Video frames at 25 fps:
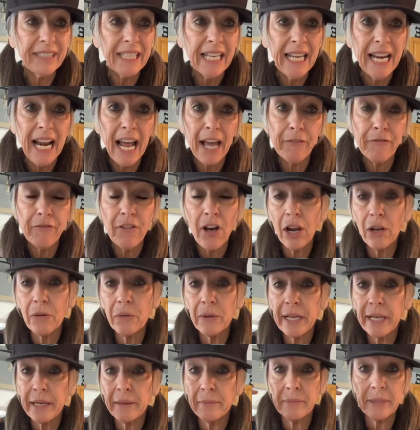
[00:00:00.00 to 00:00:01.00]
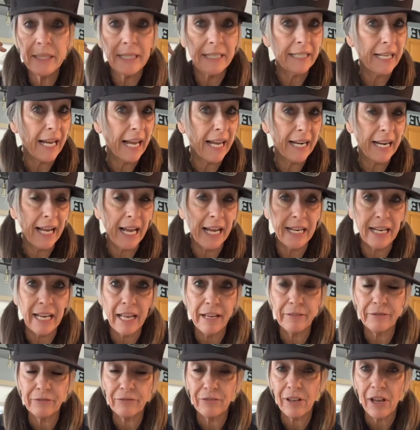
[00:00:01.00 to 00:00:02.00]
And I follow him, and I
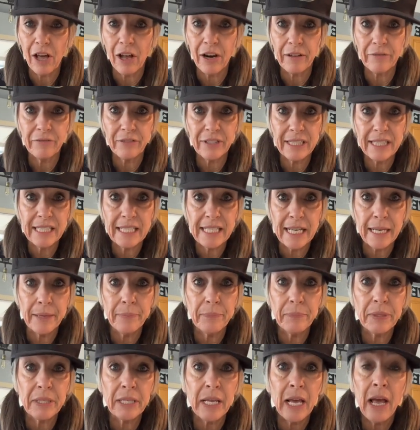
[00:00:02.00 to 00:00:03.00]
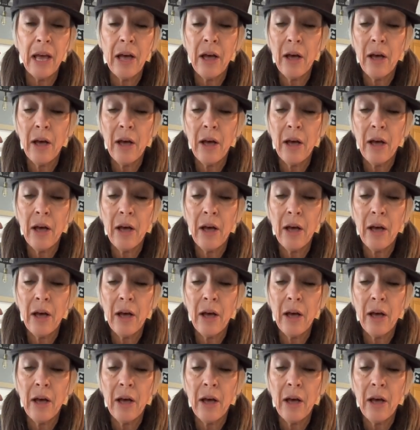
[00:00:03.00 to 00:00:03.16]
love a lot of his tips,